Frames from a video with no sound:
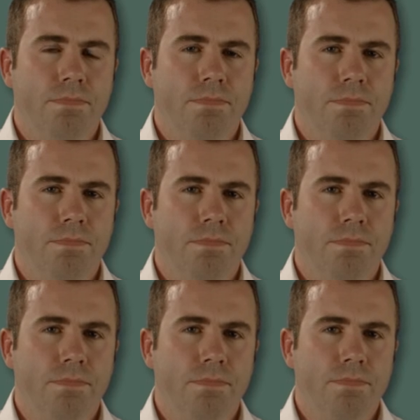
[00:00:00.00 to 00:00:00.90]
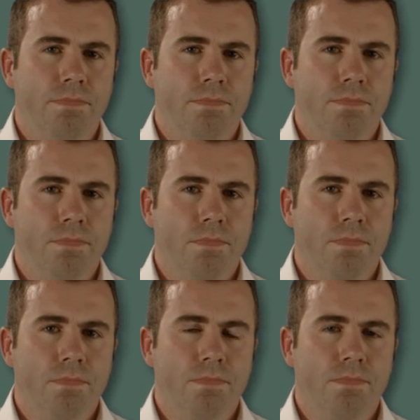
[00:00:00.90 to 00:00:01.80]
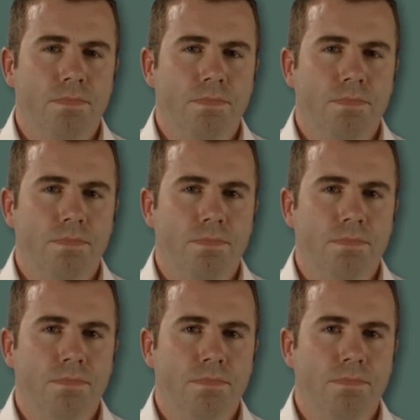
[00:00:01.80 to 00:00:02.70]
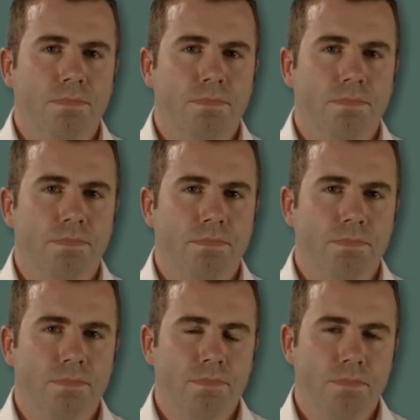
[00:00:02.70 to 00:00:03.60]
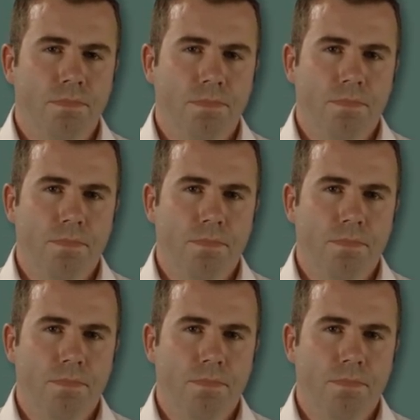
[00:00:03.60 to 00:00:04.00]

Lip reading: This person isn't speaking.